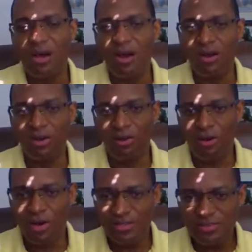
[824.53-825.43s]
are
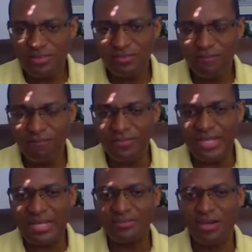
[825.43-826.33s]
laws
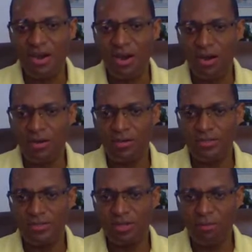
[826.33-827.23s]
that are
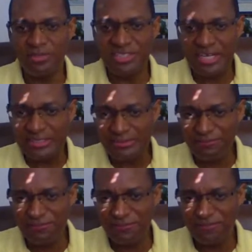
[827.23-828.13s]

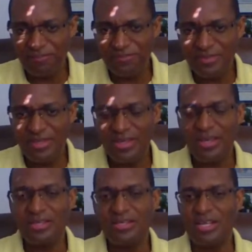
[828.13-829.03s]
objective.
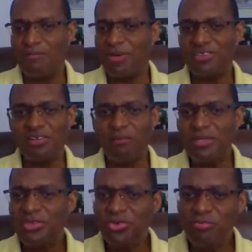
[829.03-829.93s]
There must not
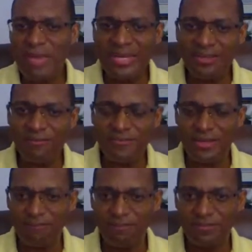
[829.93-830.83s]
be too many of
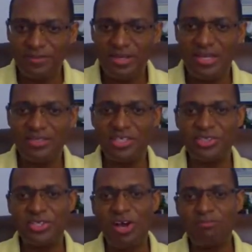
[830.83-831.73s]
them. They
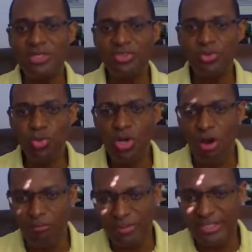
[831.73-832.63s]
should not be too
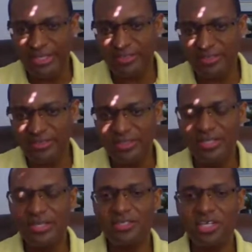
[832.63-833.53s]
complicated.
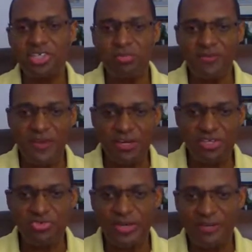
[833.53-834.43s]
They should be
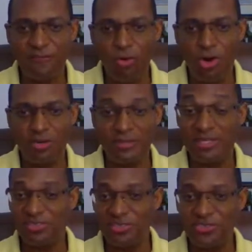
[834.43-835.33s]
very straightforward,
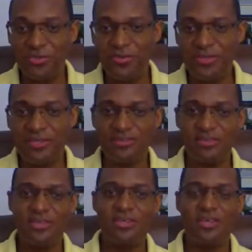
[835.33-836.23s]
because the truth
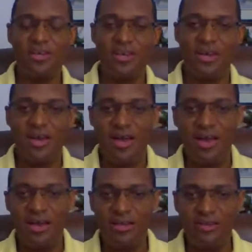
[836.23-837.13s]
is,
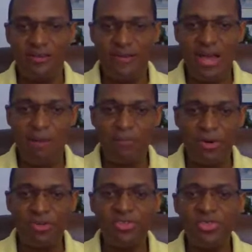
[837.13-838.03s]
a
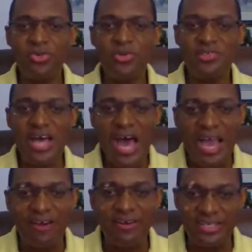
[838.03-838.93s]
person who is
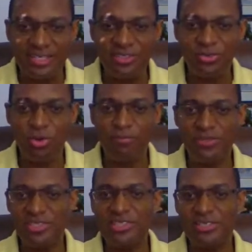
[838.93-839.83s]
hired into a
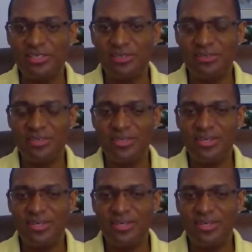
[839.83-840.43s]
position